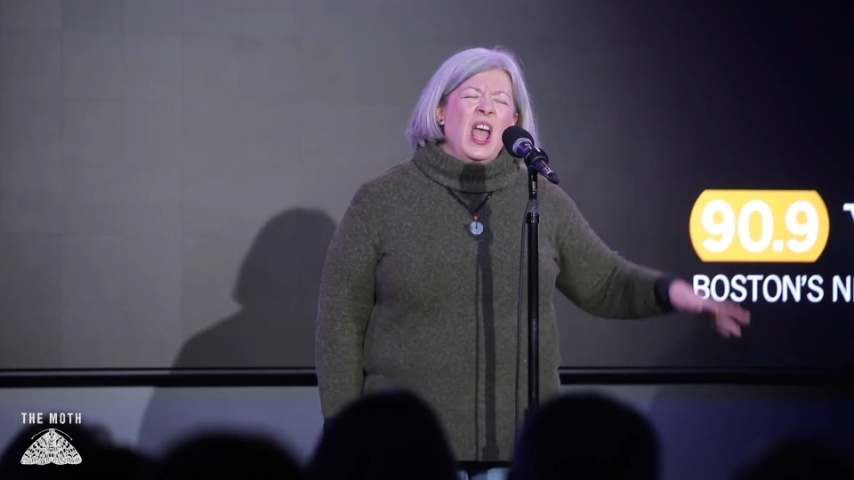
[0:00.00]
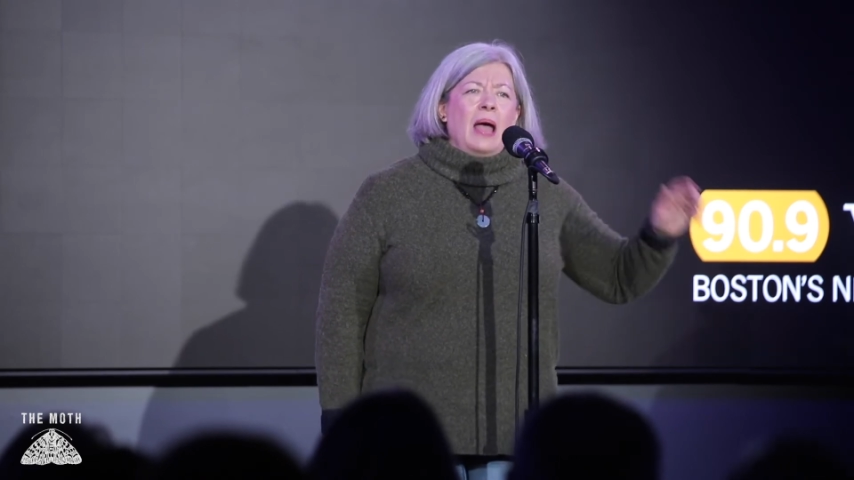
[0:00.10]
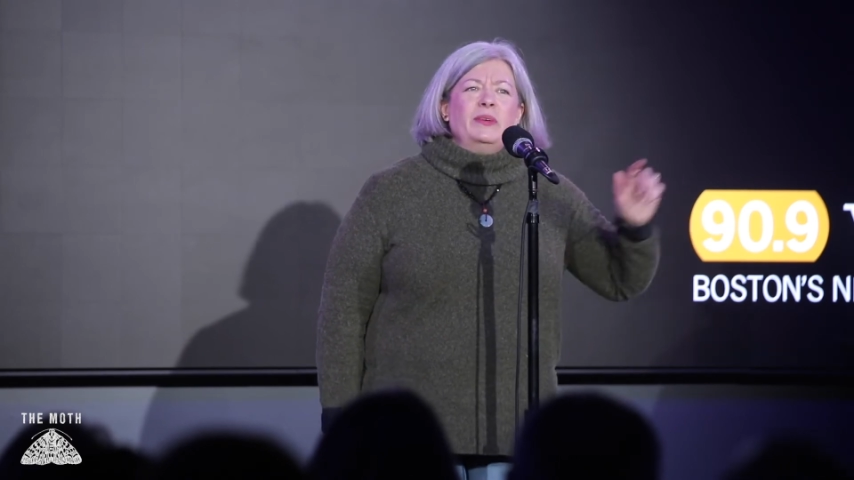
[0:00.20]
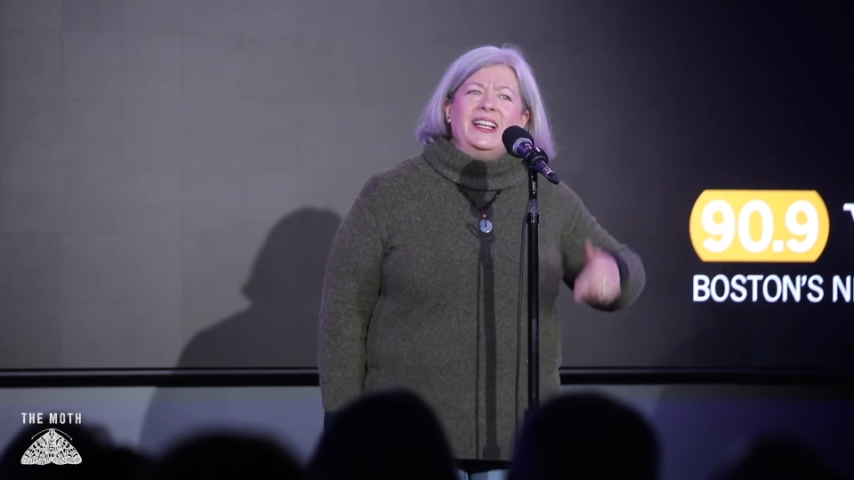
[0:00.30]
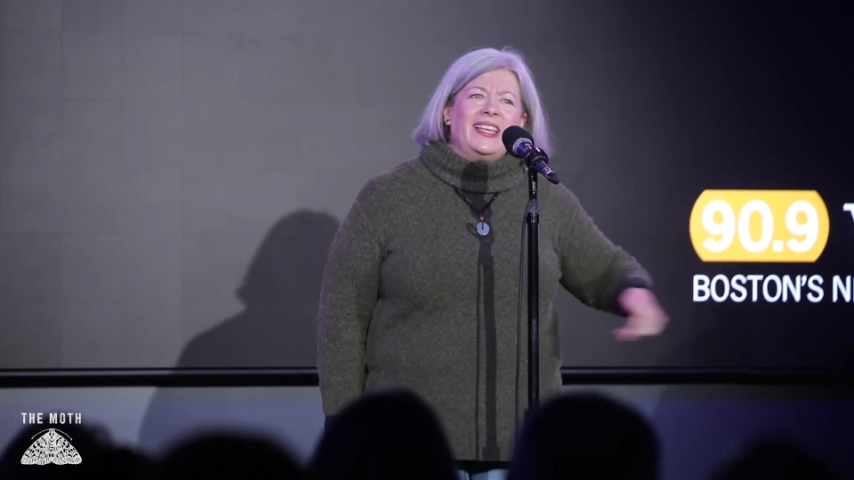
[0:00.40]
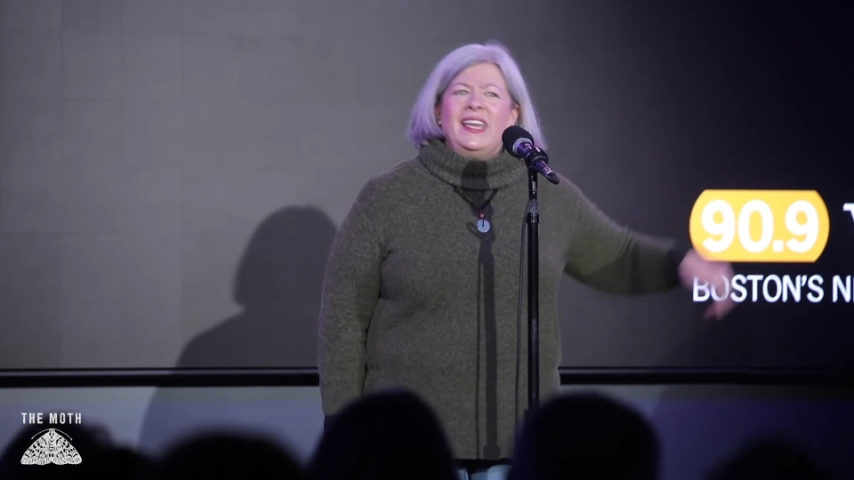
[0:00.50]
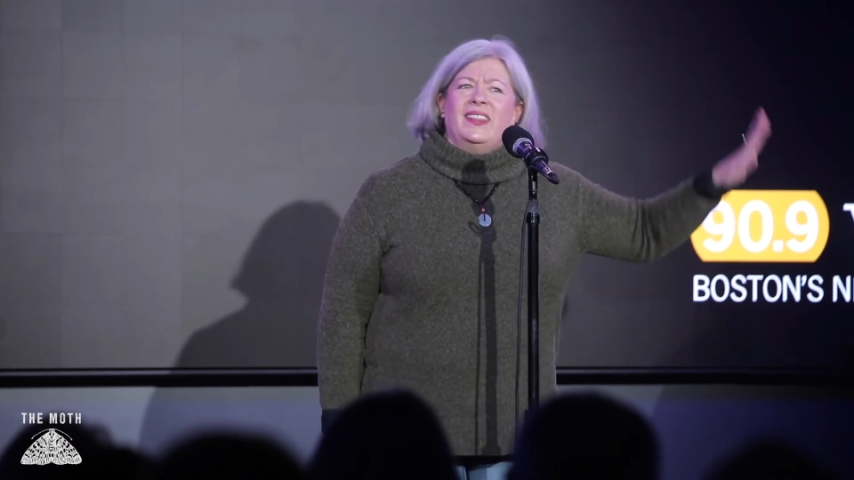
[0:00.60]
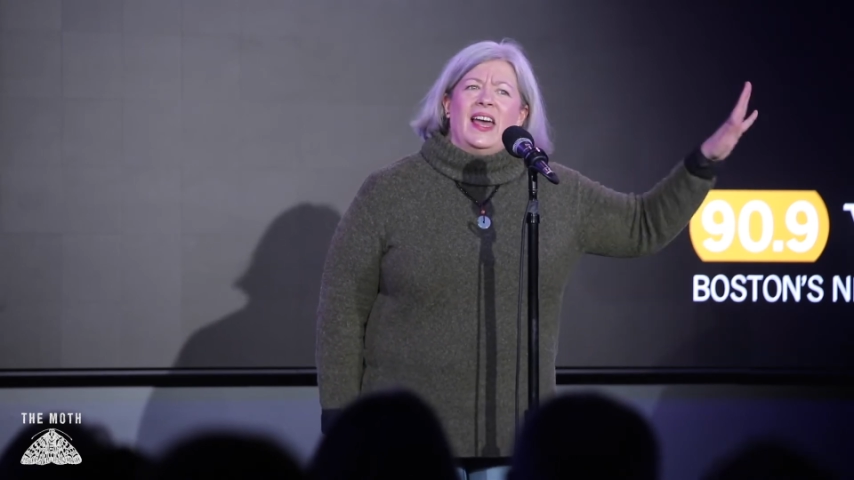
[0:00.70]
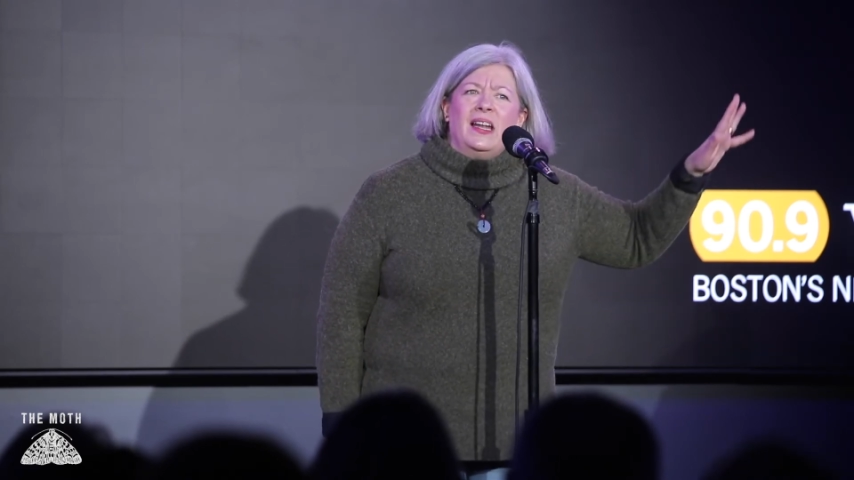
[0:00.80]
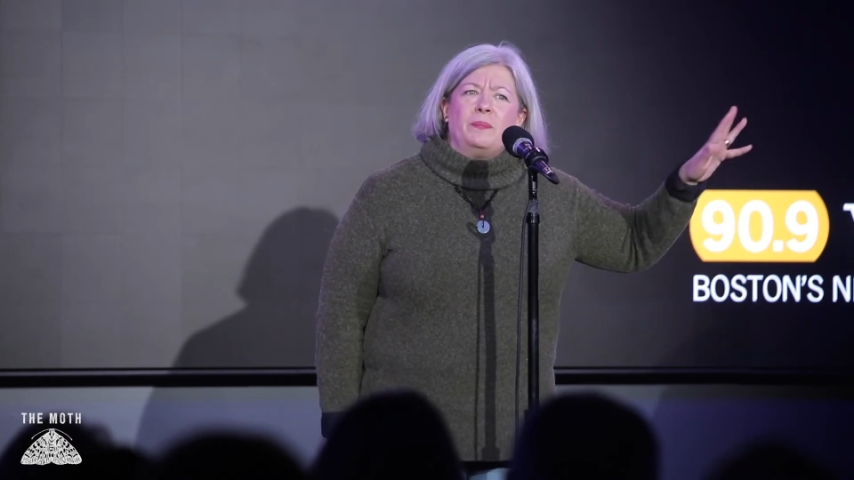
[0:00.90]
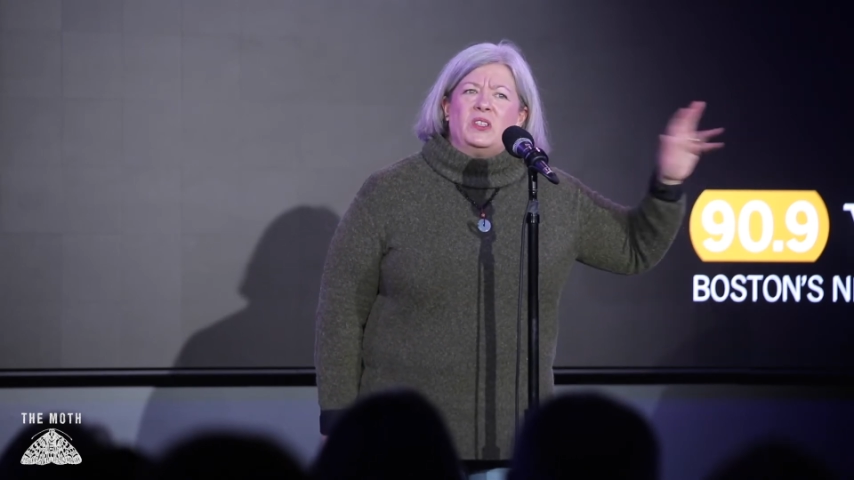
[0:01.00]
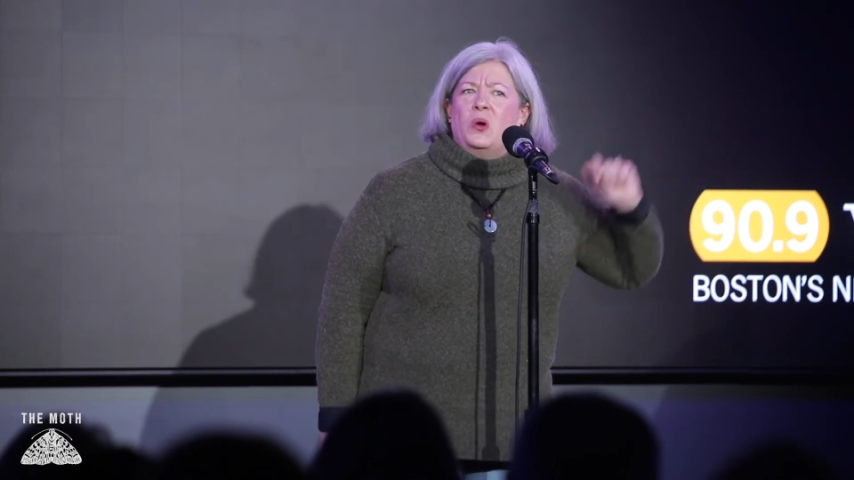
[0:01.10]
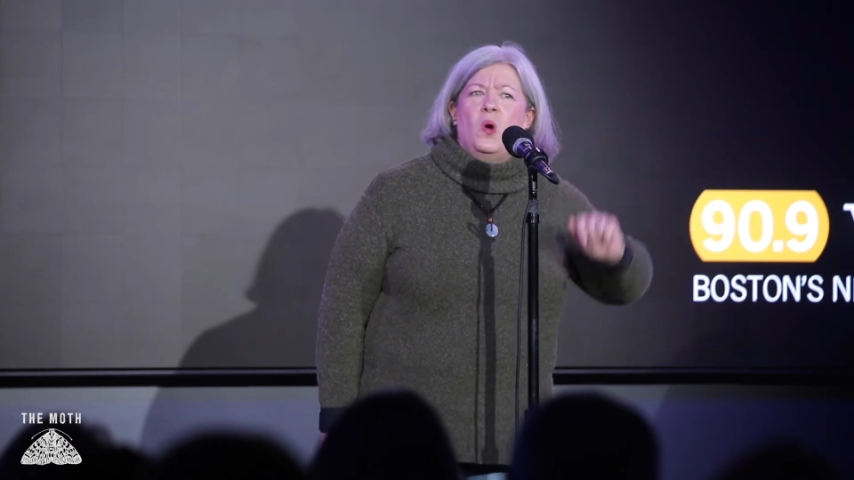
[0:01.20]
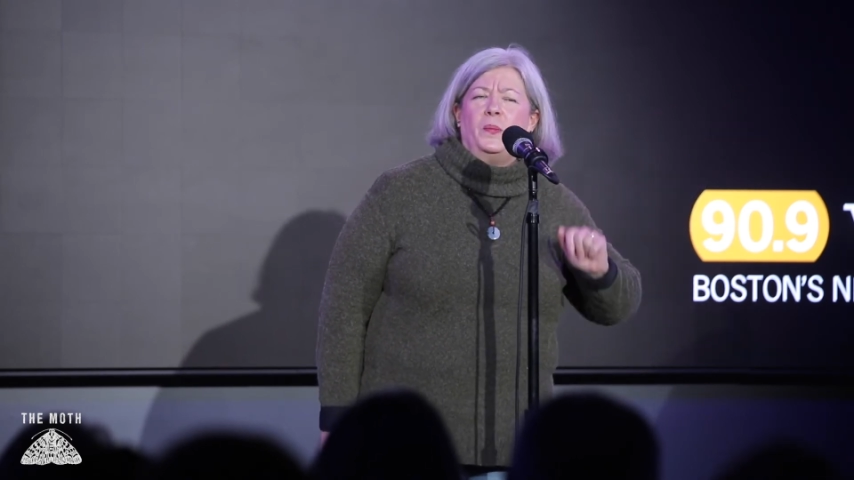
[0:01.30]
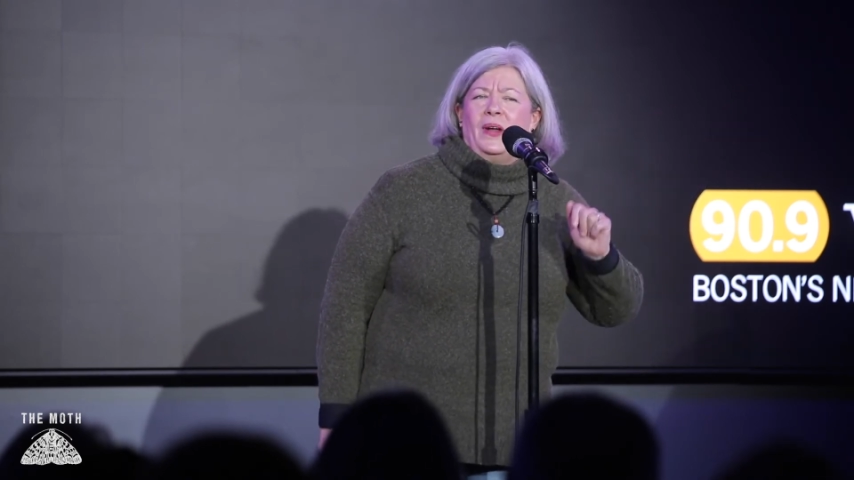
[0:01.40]
I'm going to kick that up to
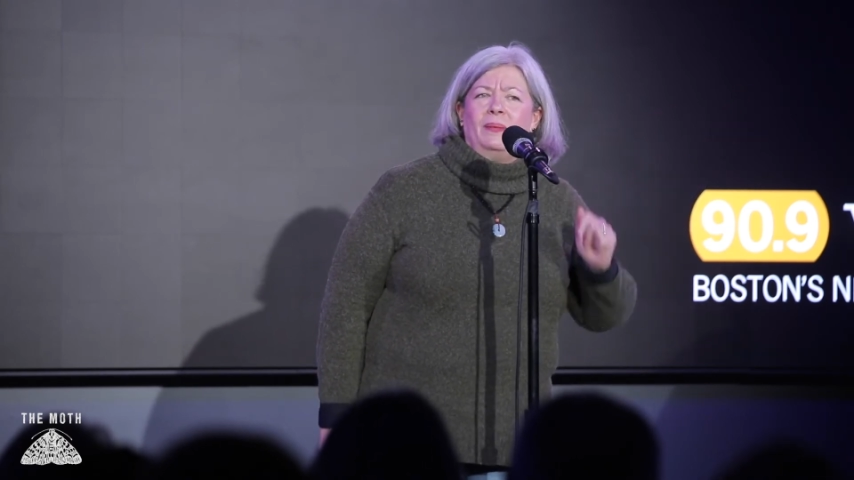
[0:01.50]
corporate.